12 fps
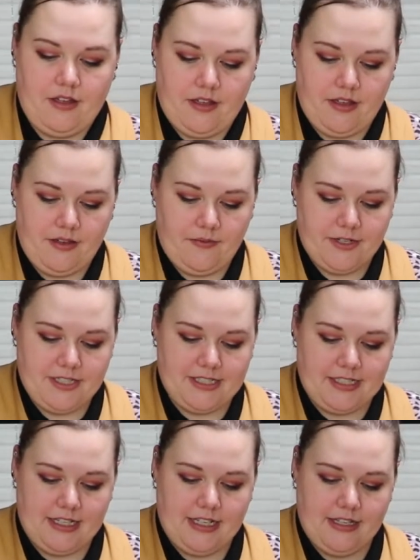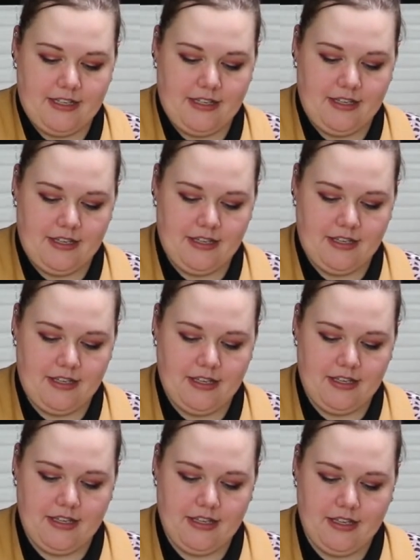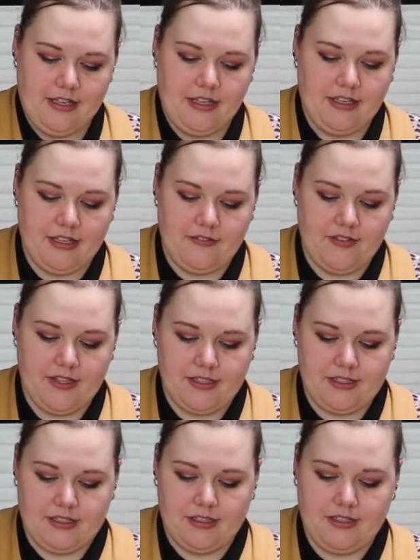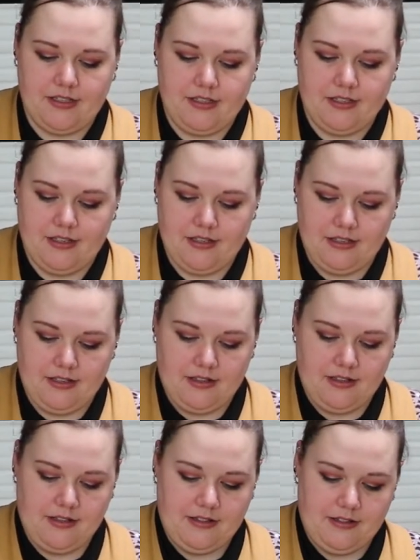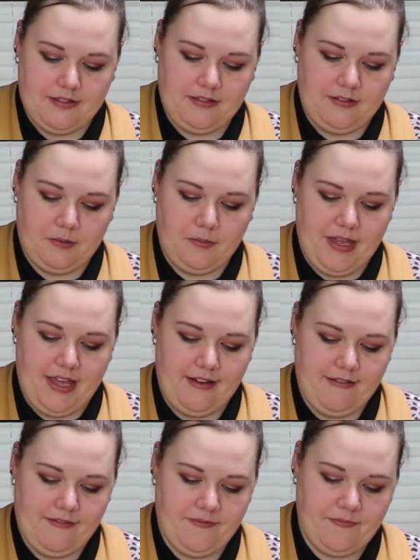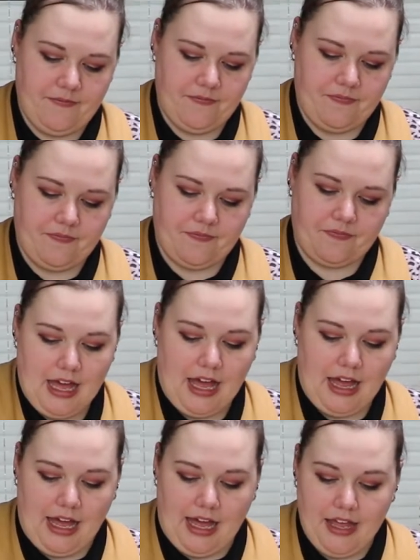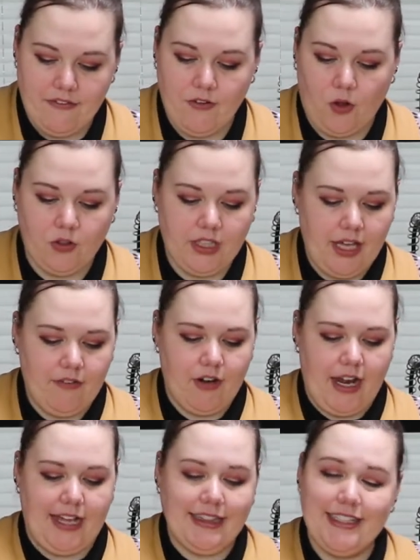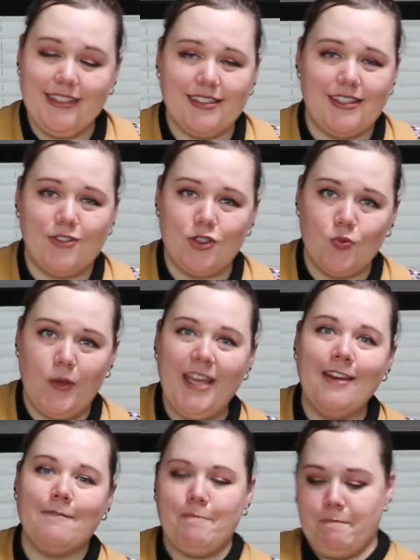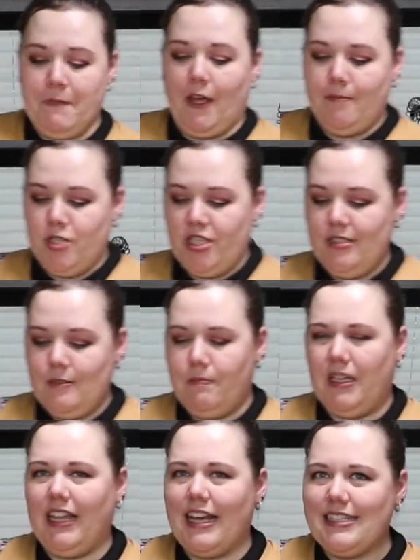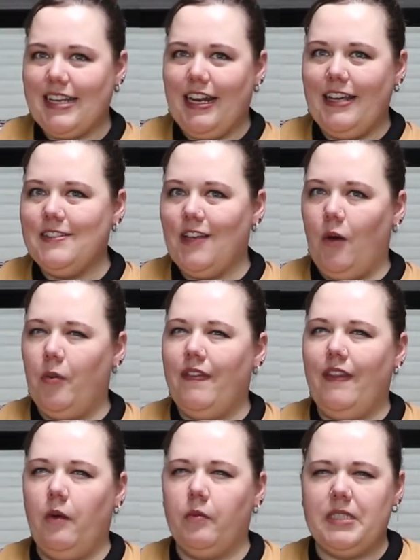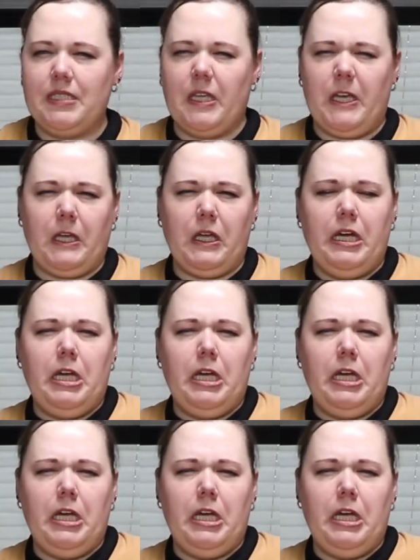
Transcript: And we're just gonna give this a little bit. I've only ever had these as sweet options, but last night I saw one that was like